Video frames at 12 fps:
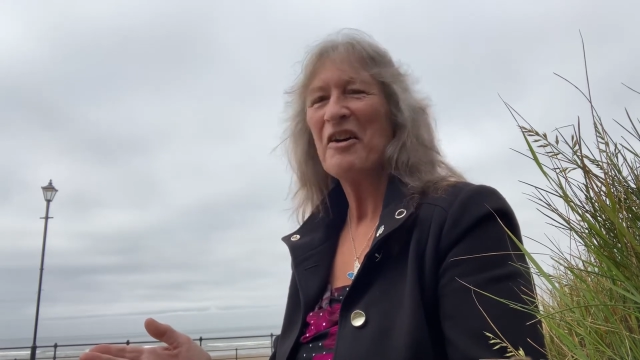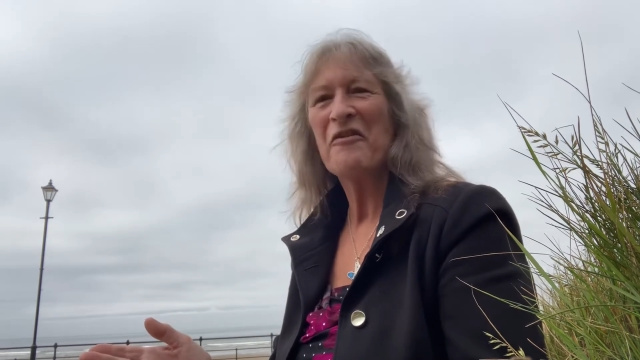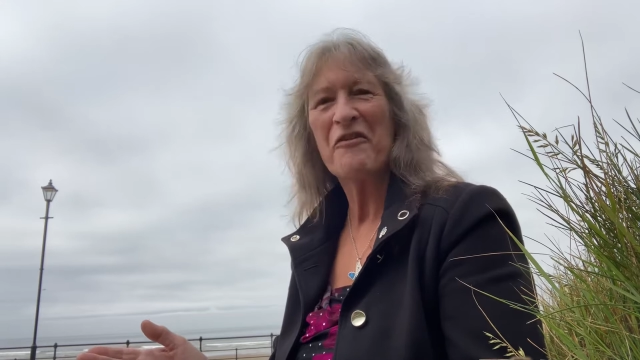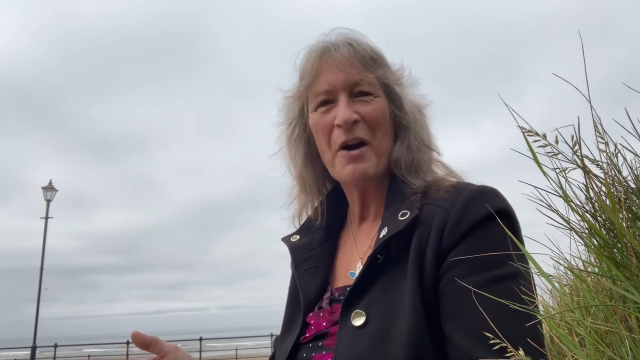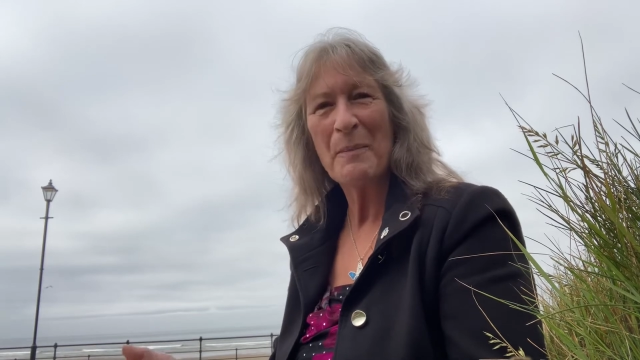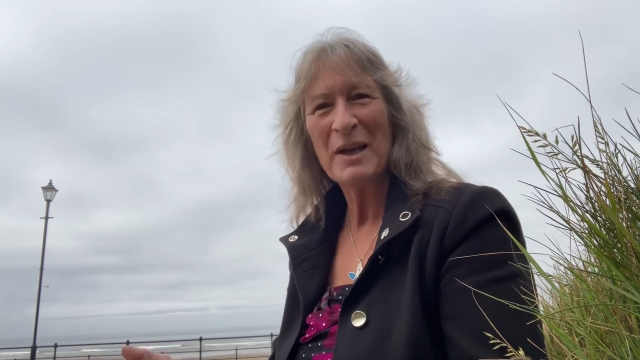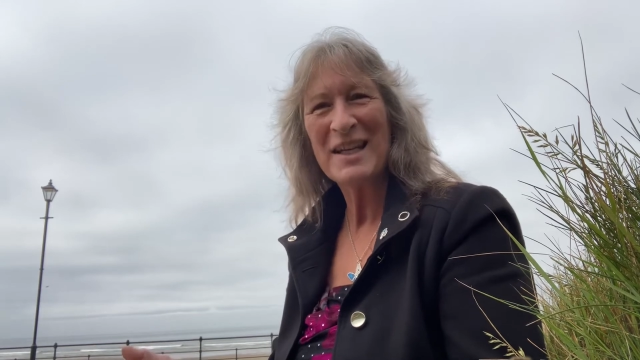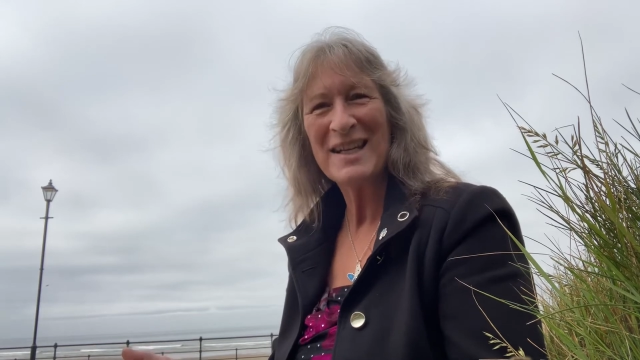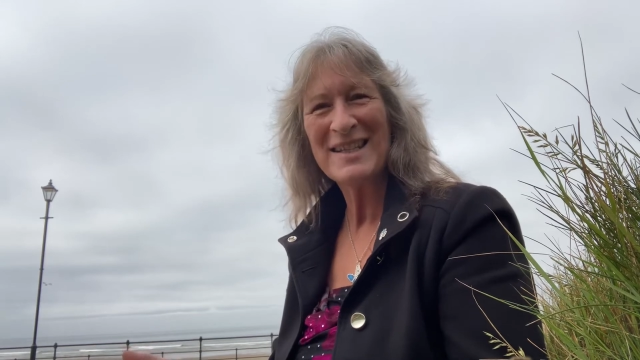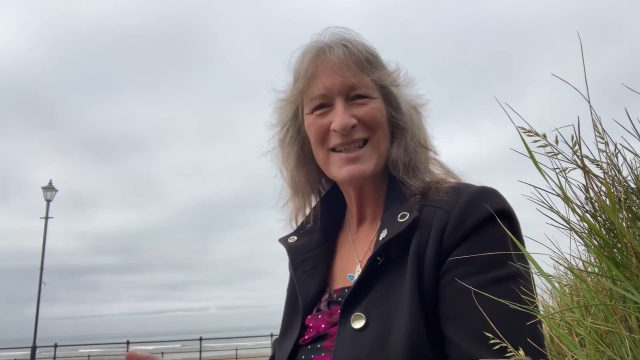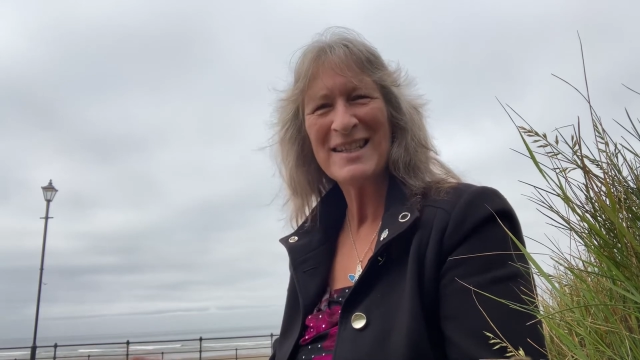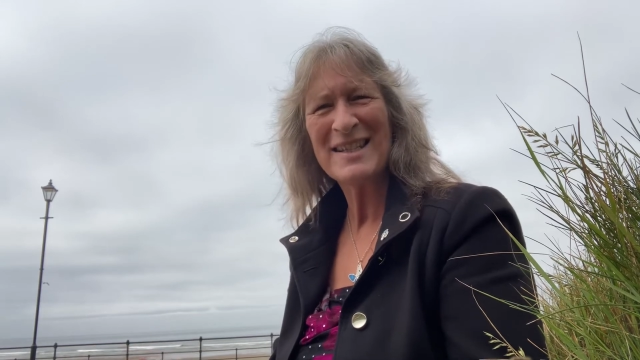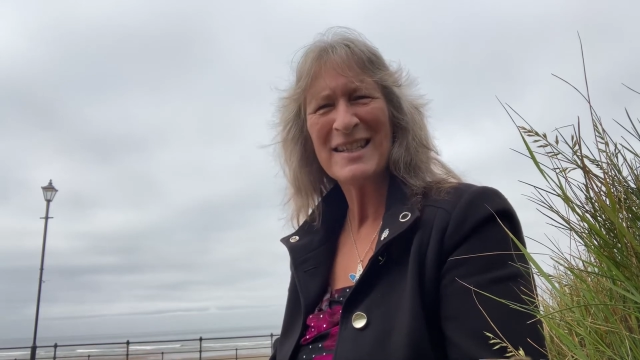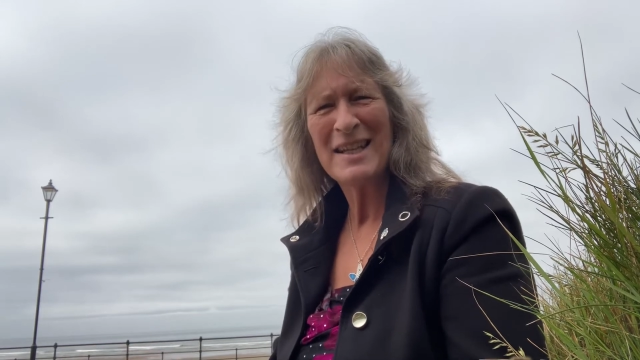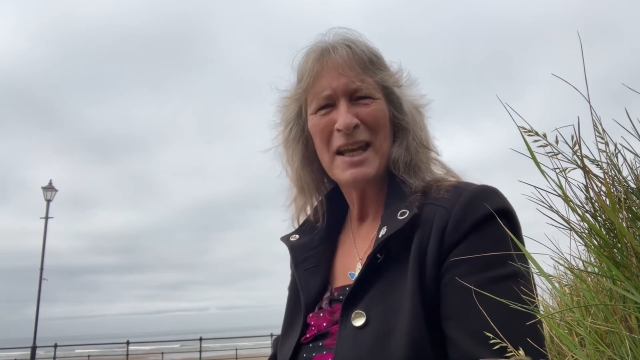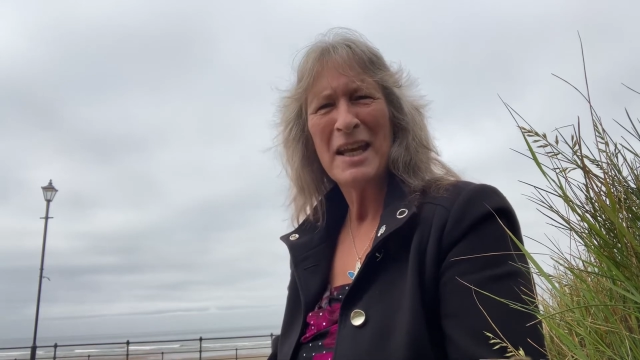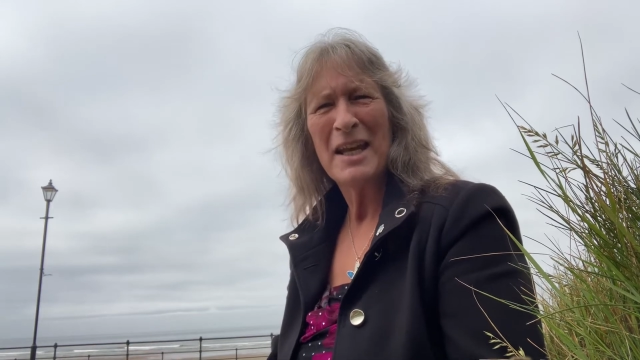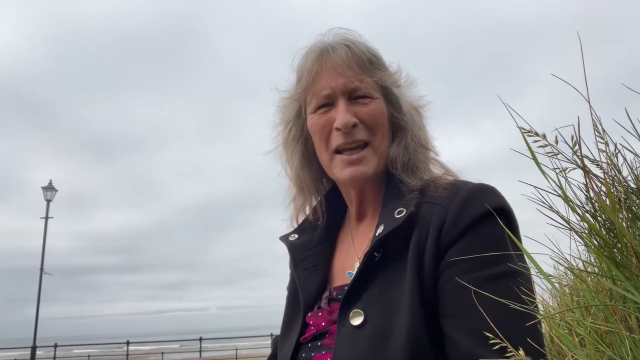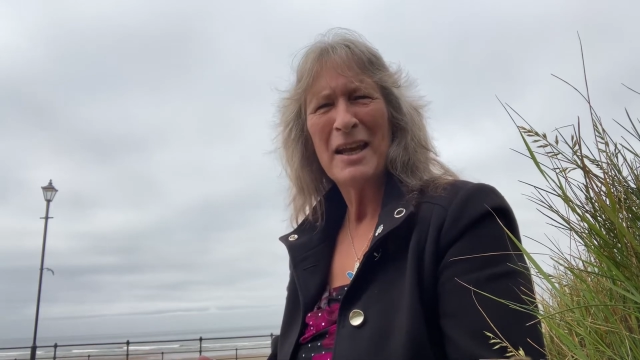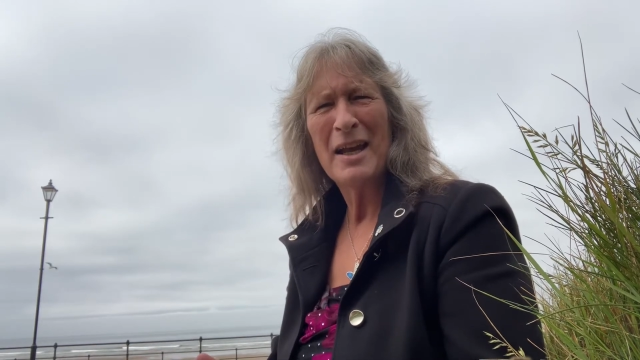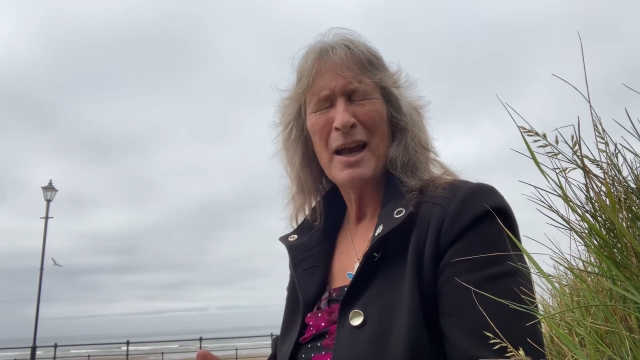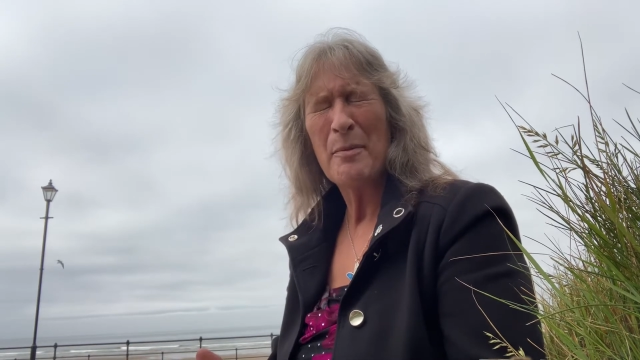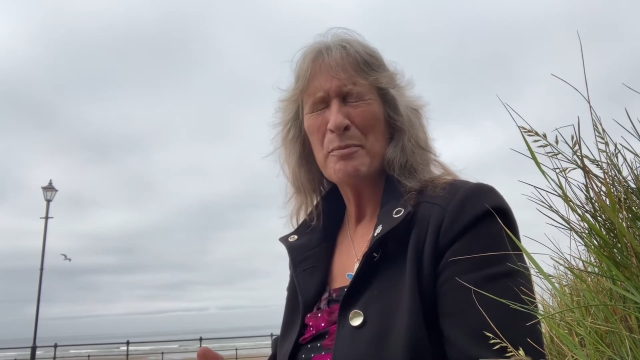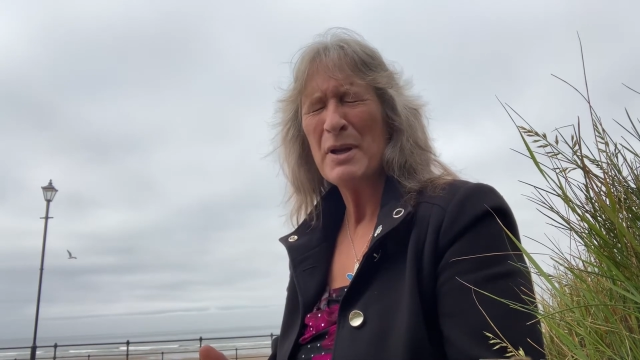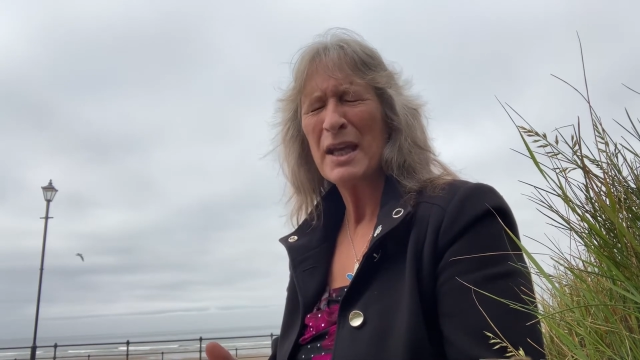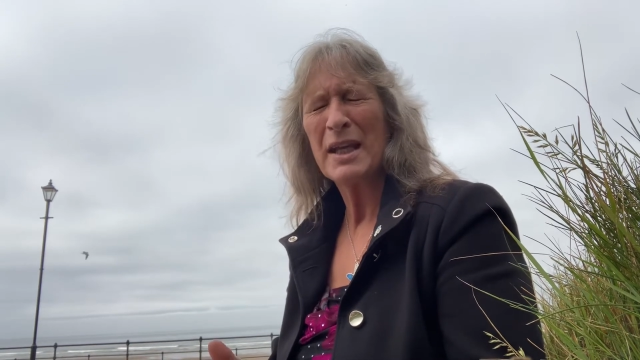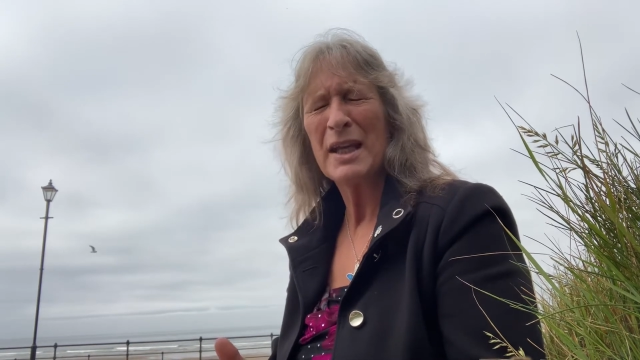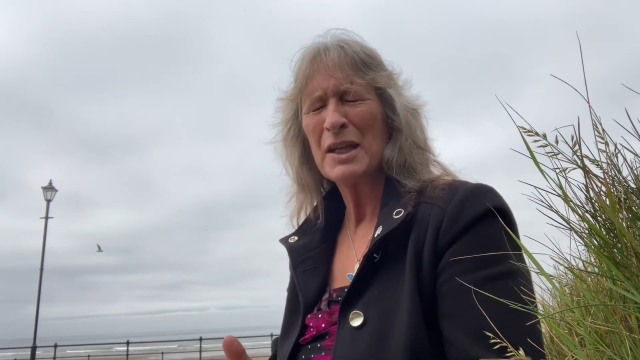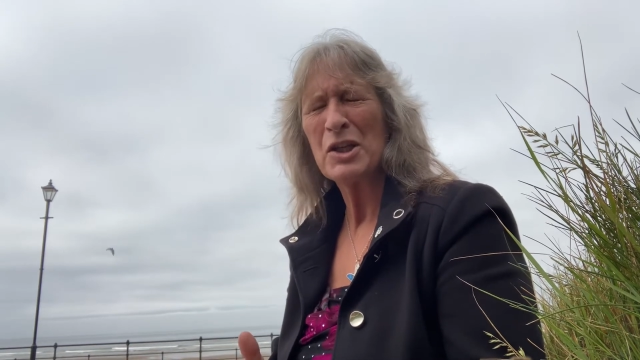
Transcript: families making